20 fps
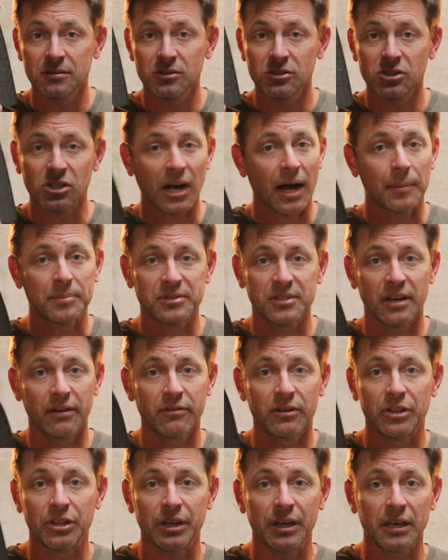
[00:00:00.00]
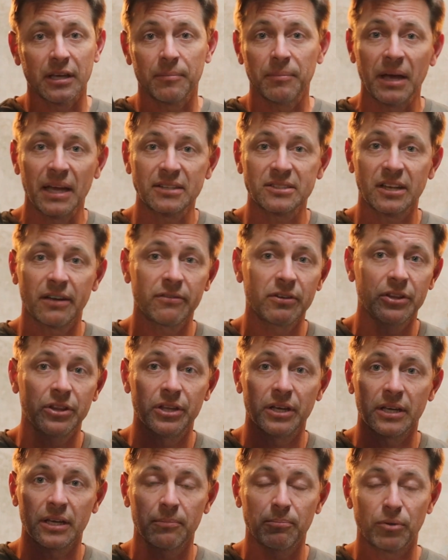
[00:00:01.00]
chops everything and makes
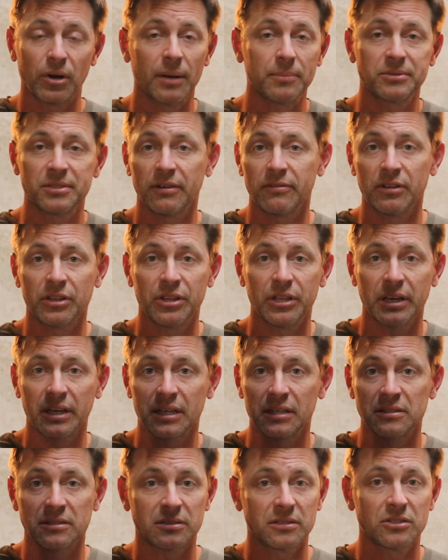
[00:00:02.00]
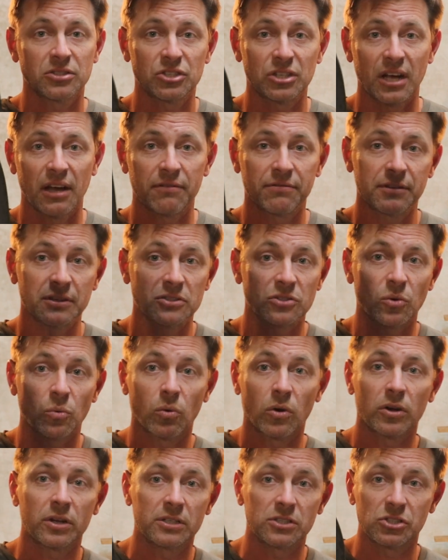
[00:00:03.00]
everything and preps everything and is the chef that's a
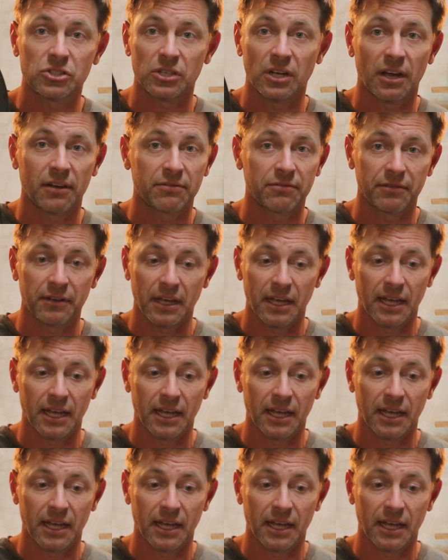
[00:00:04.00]
working chef,